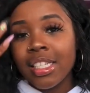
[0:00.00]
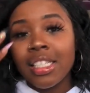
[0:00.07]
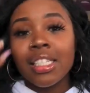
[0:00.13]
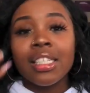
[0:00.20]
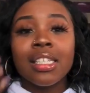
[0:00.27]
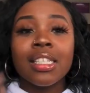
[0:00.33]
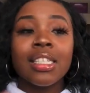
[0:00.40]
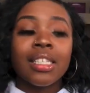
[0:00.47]

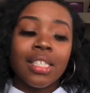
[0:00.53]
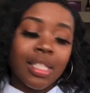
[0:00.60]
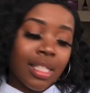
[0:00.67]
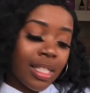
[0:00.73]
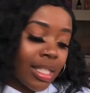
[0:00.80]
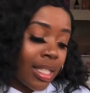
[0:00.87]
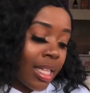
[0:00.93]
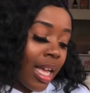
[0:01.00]

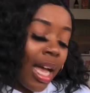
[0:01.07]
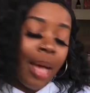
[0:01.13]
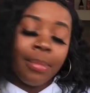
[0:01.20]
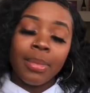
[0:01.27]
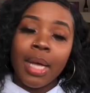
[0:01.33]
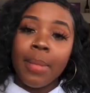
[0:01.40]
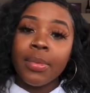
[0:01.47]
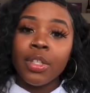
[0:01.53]
cause I'm
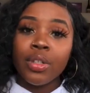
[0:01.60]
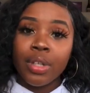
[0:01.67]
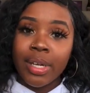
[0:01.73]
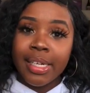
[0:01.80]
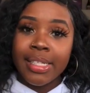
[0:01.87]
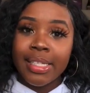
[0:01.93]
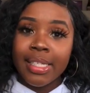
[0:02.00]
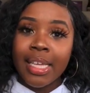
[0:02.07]
a little
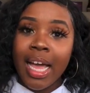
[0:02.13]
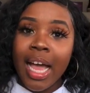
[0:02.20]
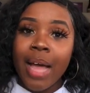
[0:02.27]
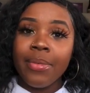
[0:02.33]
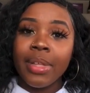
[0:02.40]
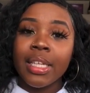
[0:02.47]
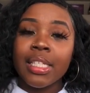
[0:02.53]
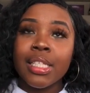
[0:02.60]
crazy. I have
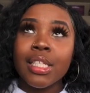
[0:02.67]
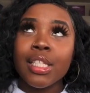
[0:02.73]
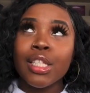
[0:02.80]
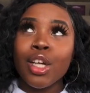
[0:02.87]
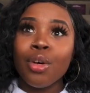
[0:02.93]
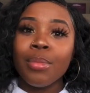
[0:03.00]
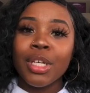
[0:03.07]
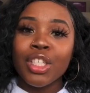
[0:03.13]
like
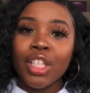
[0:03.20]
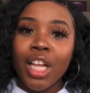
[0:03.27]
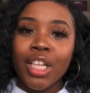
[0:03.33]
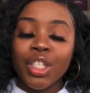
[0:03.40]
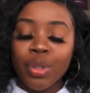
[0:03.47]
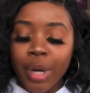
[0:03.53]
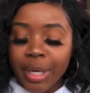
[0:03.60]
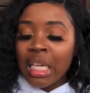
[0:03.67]
so much
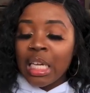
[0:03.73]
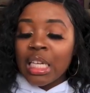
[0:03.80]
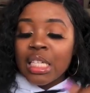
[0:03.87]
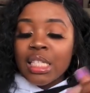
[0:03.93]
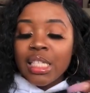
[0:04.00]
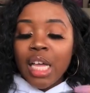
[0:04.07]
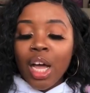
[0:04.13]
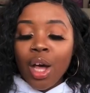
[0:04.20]
lingerie.
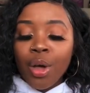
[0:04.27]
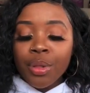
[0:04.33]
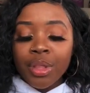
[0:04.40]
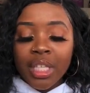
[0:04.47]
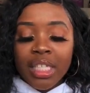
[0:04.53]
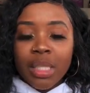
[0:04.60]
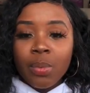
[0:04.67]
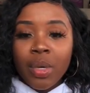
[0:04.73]
So
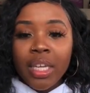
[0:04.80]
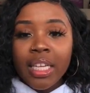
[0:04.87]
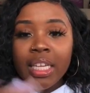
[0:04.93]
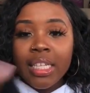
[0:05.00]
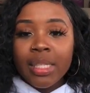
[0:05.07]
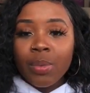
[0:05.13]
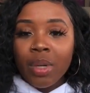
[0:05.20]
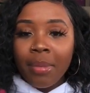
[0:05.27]
this one
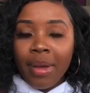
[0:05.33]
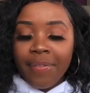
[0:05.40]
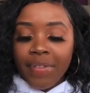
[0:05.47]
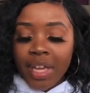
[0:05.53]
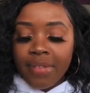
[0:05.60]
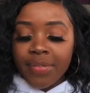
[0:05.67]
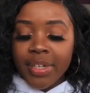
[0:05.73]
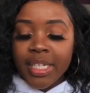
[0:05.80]
is one of my
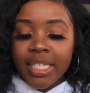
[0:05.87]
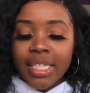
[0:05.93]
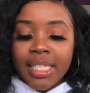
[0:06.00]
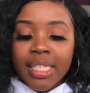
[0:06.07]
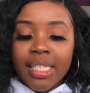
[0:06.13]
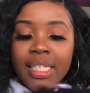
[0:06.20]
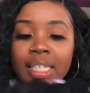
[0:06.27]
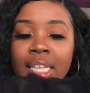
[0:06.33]
favorites.
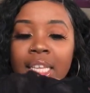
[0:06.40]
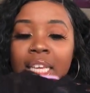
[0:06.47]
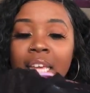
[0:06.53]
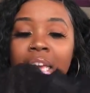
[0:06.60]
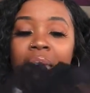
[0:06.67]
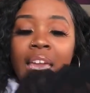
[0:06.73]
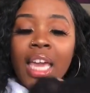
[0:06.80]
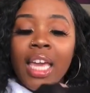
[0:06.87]

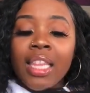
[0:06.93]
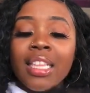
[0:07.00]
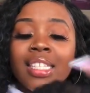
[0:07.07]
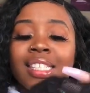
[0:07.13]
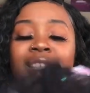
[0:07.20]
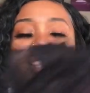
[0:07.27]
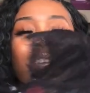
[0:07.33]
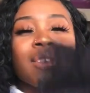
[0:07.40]
And this
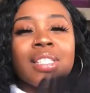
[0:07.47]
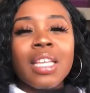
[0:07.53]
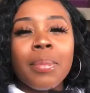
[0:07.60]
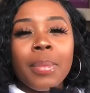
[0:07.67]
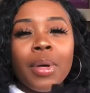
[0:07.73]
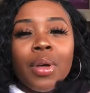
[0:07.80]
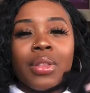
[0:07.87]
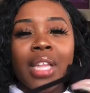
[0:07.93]
is so
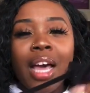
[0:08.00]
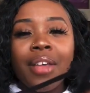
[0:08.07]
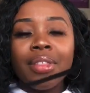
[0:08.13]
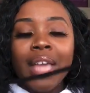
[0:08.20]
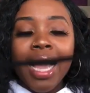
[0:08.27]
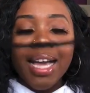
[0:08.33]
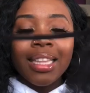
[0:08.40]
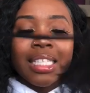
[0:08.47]
simple. Now,
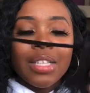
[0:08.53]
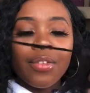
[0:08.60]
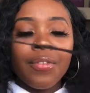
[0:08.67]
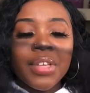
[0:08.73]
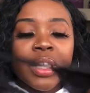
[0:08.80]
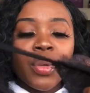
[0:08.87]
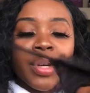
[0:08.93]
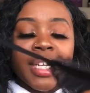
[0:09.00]
I got this from
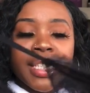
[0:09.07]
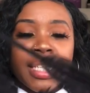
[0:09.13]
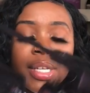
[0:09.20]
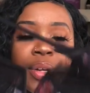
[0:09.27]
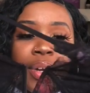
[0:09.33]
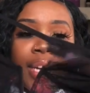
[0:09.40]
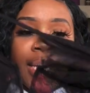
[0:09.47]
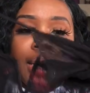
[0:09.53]
Victoria's
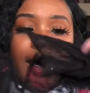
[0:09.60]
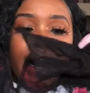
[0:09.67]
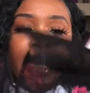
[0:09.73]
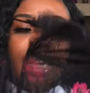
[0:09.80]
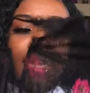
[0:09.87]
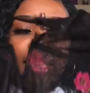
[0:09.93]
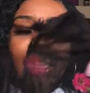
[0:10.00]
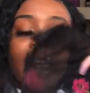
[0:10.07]
Secret,
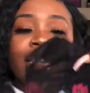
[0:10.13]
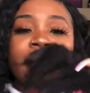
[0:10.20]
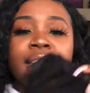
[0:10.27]
and they